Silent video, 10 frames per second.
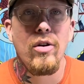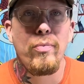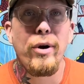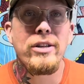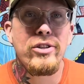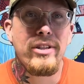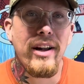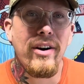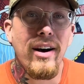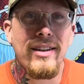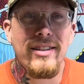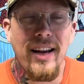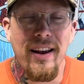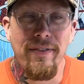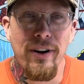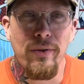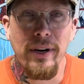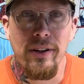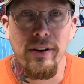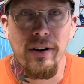Pressures that are unsafe in a
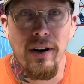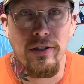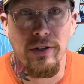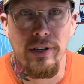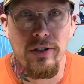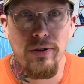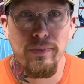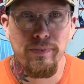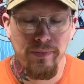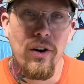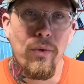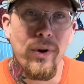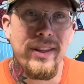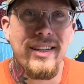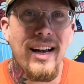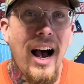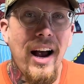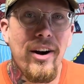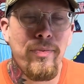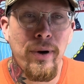regular cartridge. With these
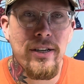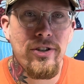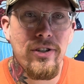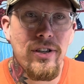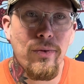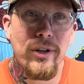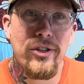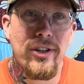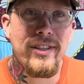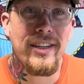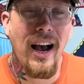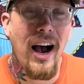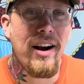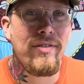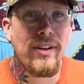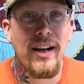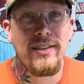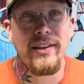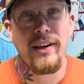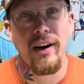higher pressures, we should see higher
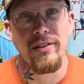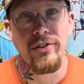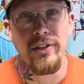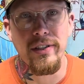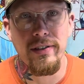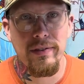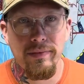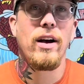velocity cartridges.